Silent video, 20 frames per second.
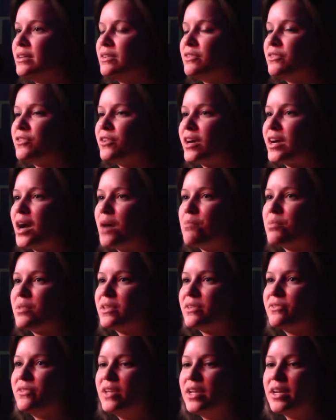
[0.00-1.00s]
For a couple
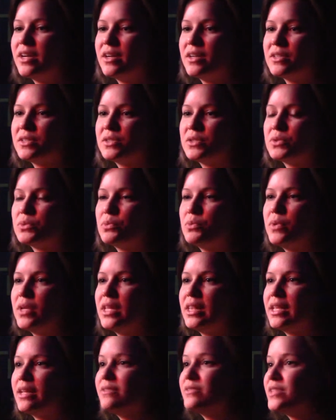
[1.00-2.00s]
of years,
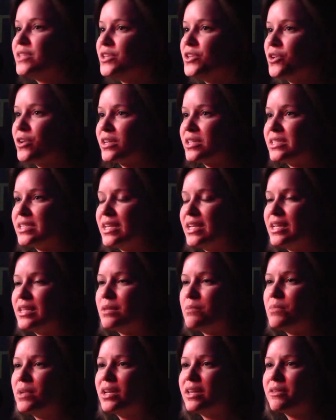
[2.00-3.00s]
we lived in New York City in
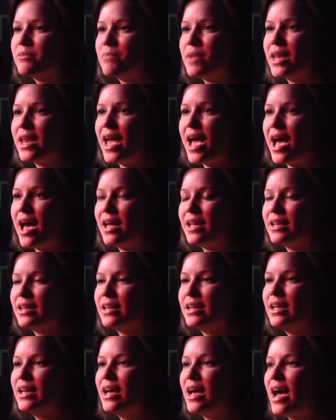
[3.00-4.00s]
the middle of
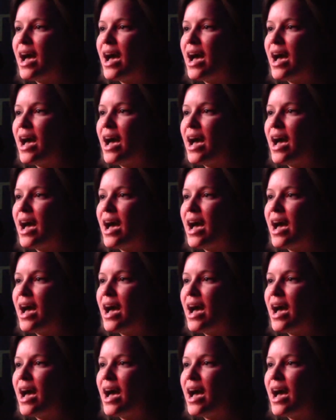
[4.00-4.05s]
Manhattan.